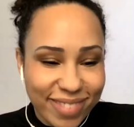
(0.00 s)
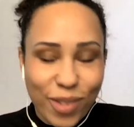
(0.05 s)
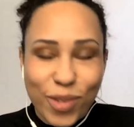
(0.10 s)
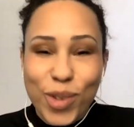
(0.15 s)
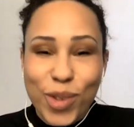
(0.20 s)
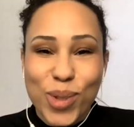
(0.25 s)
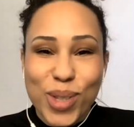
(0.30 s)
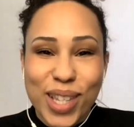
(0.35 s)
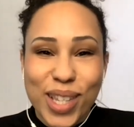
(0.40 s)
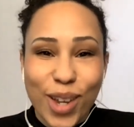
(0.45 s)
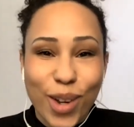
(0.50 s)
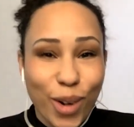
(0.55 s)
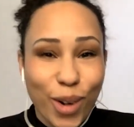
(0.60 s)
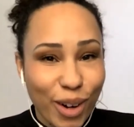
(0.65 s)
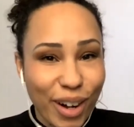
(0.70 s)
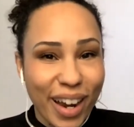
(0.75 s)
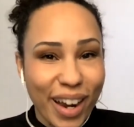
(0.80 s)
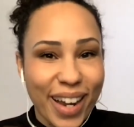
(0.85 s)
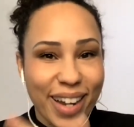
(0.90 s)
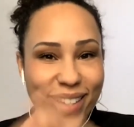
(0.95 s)
if you see
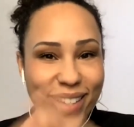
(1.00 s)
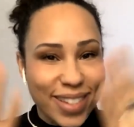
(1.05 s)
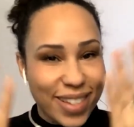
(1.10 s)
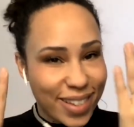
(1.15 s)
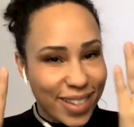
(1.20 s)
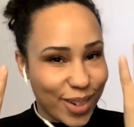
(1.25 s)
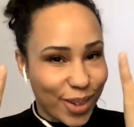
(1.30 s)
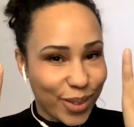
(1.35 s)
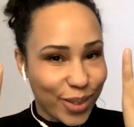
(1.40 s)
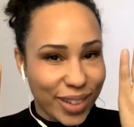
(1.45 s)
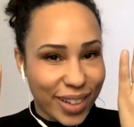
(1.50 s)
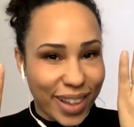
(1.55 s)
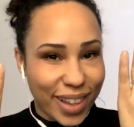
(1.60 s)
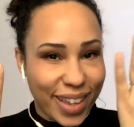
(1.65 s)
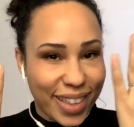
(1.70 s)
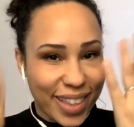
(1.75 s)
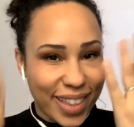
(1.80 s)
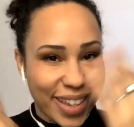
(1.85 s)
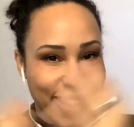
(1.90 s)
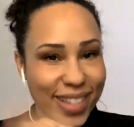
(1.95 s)
her hands that don't look
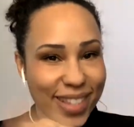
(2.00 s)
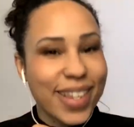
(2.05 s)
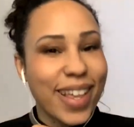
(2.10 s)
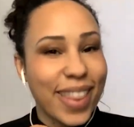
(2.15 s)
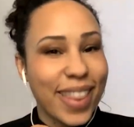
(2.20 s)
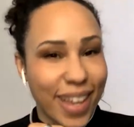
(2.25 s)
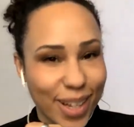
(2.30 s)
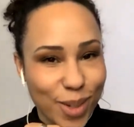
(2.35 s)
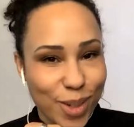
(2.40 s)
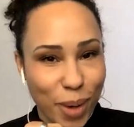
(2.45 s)
like these, that's